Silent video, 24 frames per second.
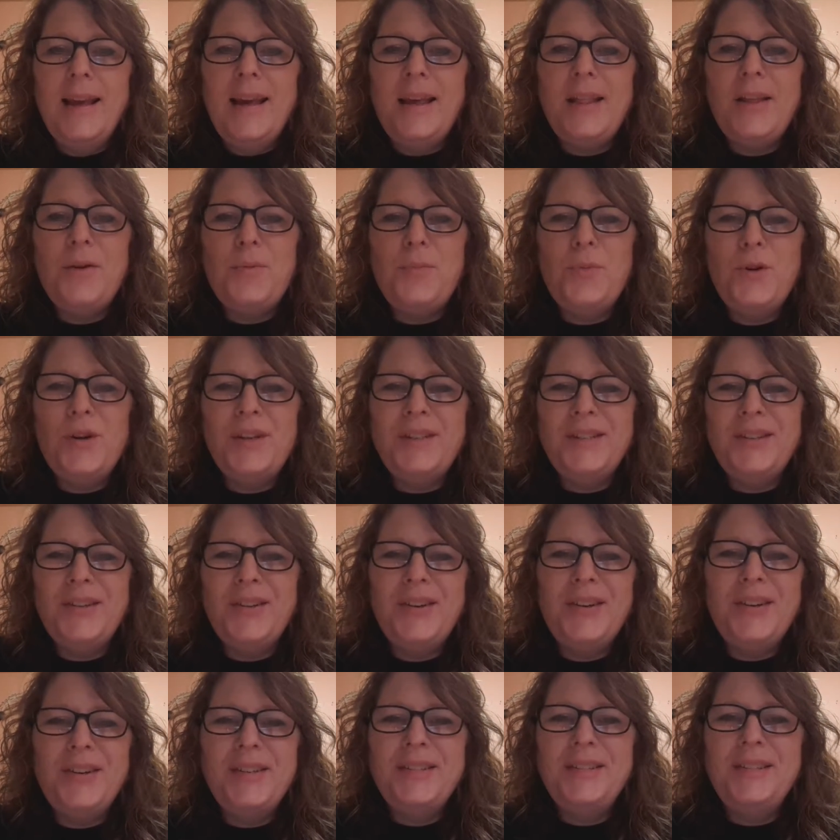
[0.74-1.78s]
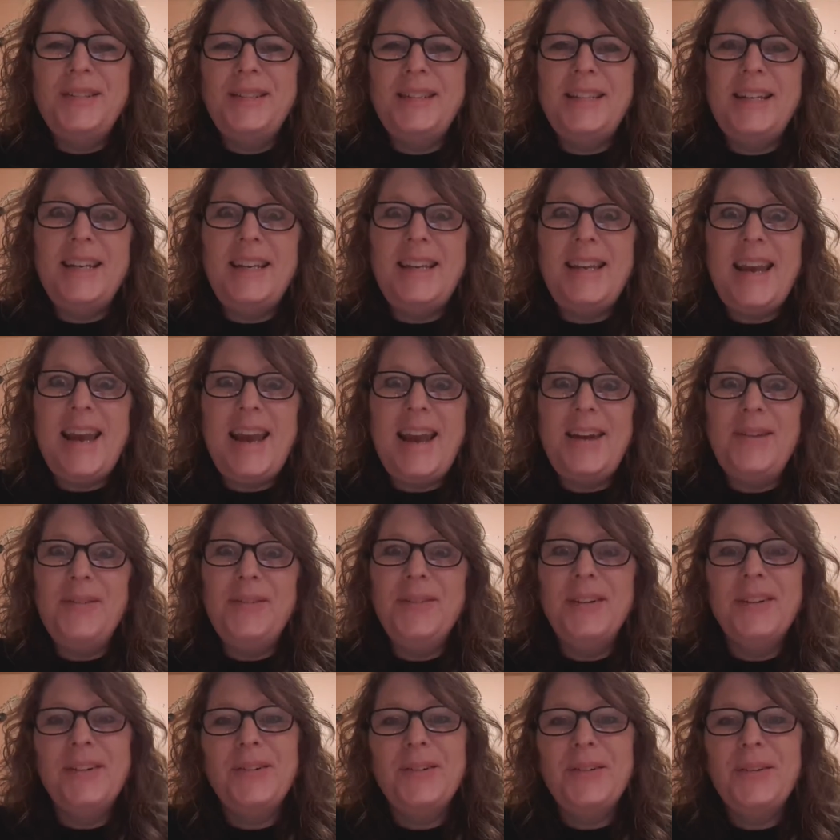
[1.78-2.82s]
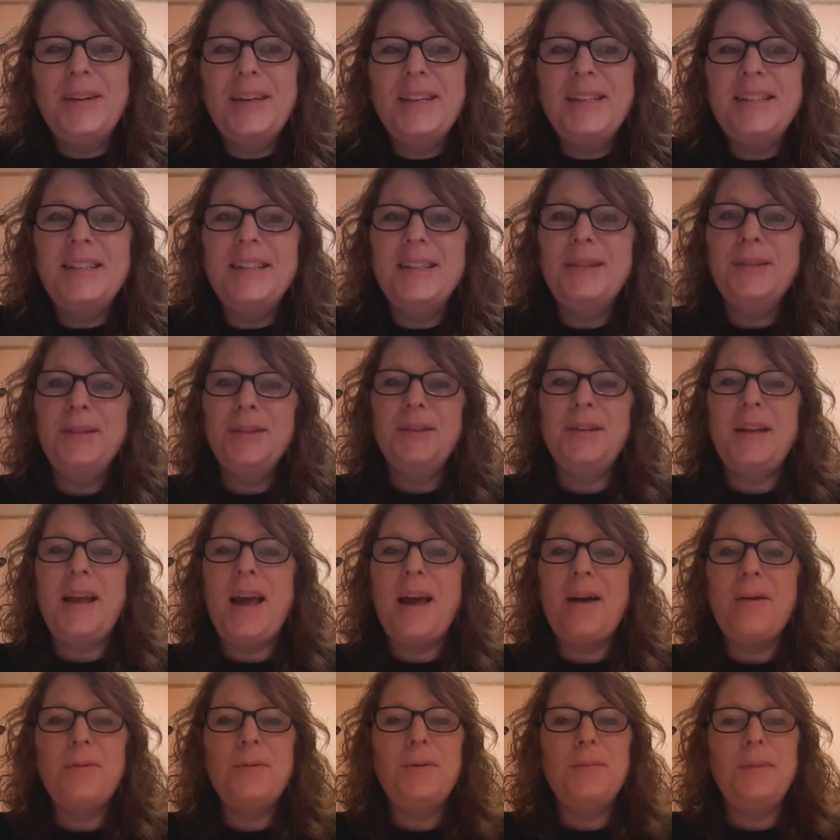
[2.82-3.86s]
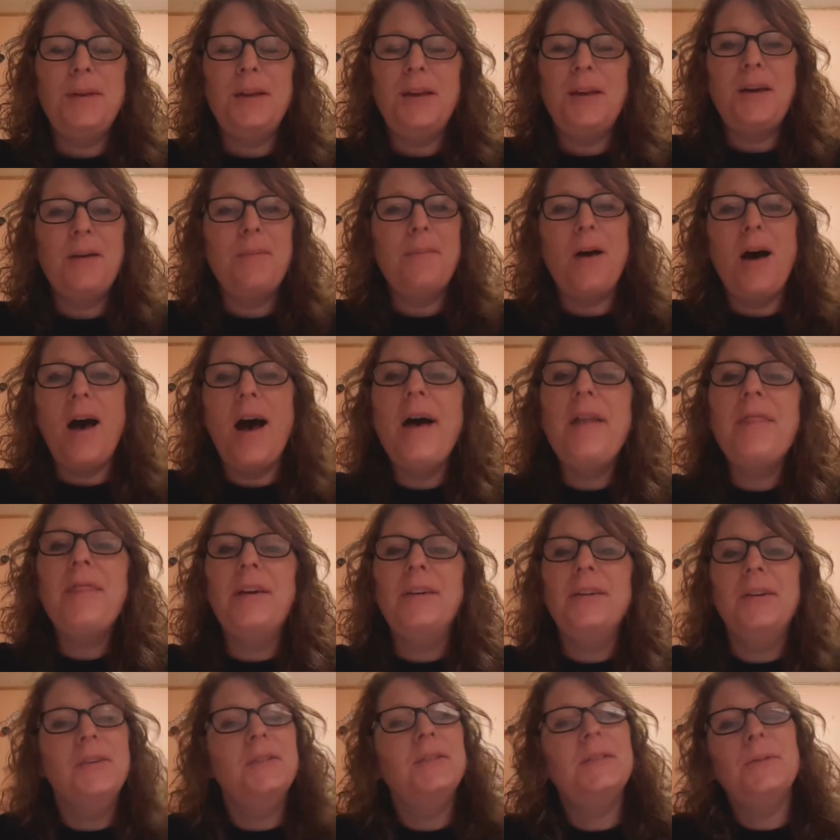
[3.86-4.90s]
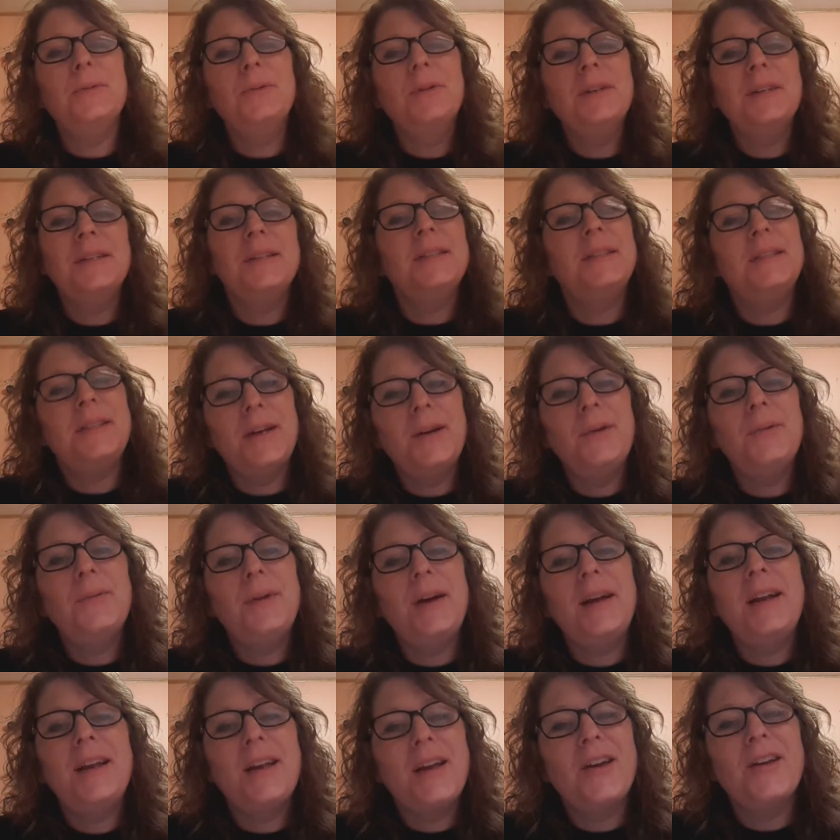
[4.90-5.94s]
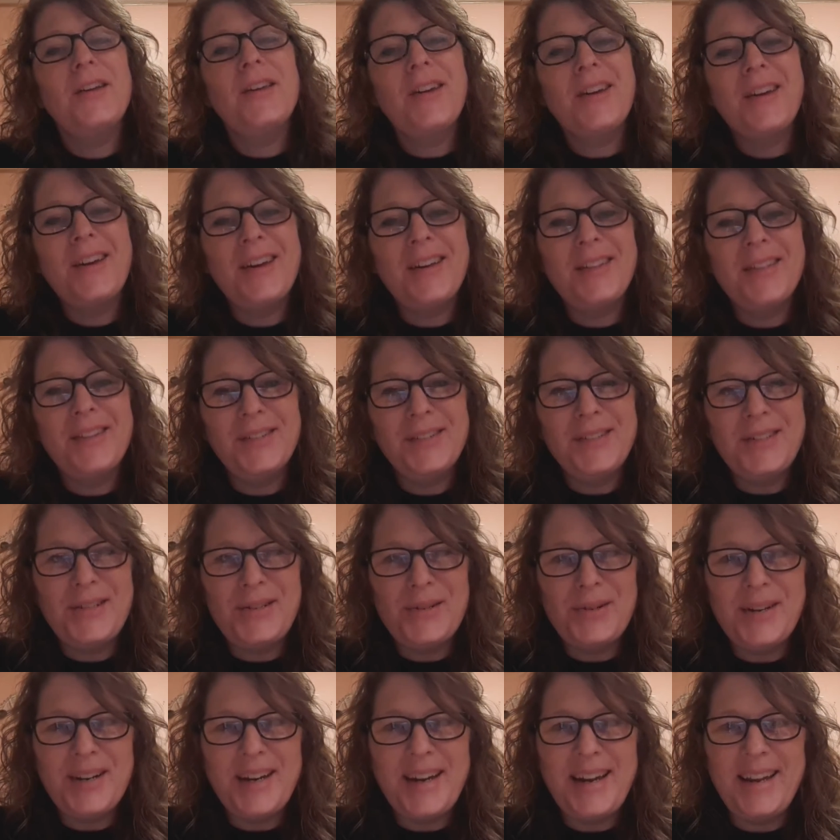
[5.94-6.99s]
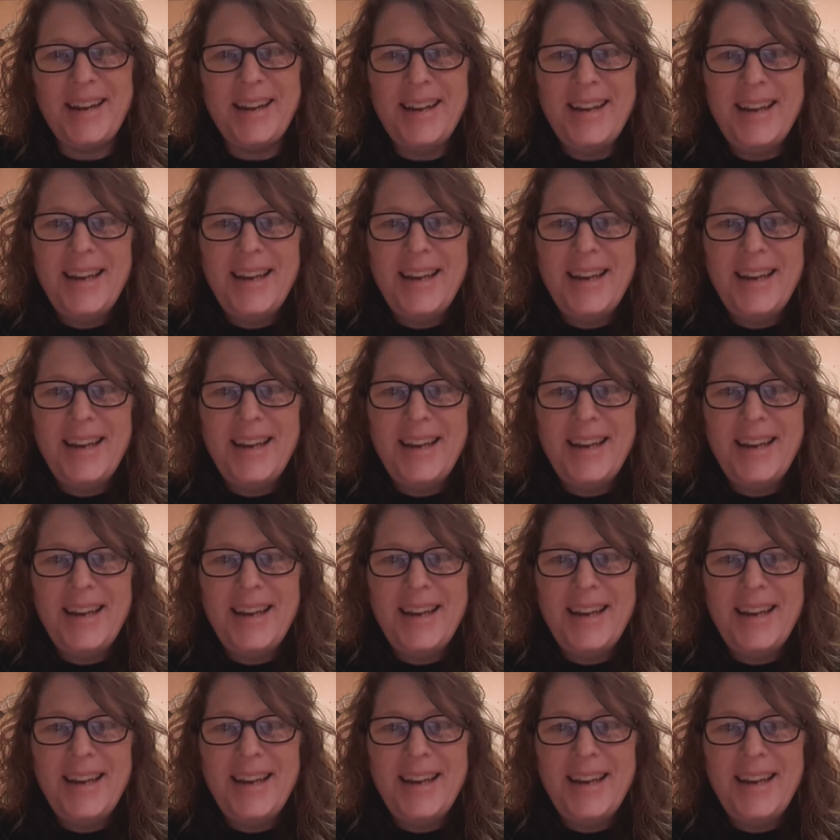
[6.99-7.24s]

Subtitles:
Hello boys and girls, today we're going to learn how to become authors and we're going to start writing our young author story.